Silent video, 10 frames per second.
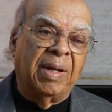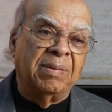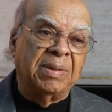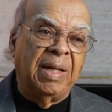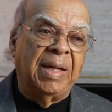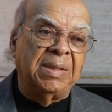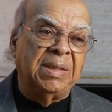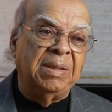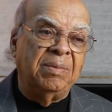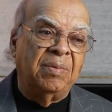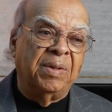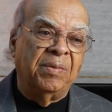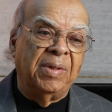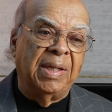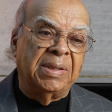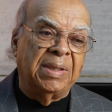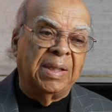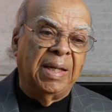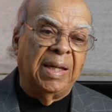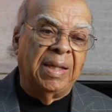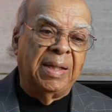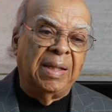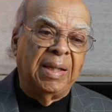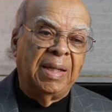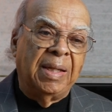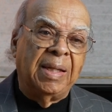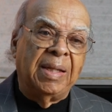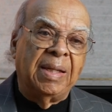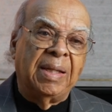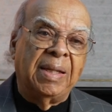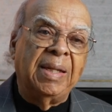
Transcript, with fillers: I was glad she won re-election again. She, she's our current mayor.